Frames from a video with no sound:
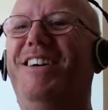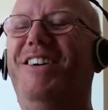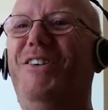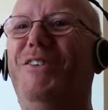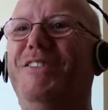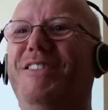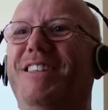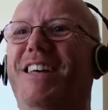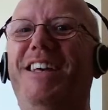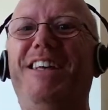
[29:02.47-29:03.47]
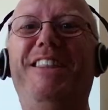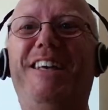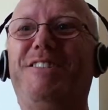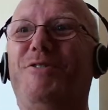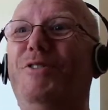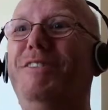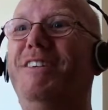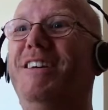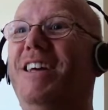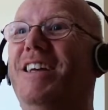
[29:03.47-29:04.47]
Oh, that's good.
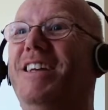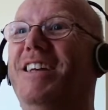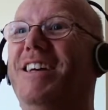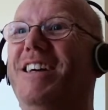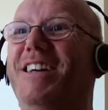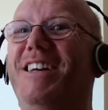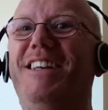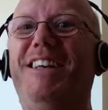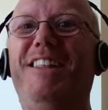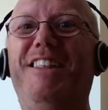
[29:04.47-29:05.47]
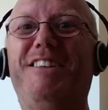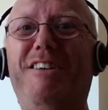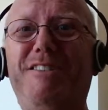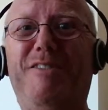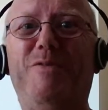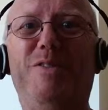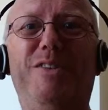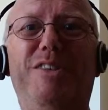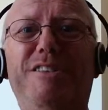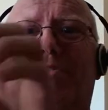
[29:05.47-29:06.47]
There's a lot of
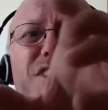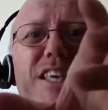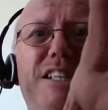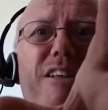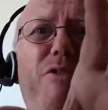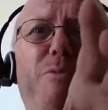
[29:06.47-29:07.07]
things, and if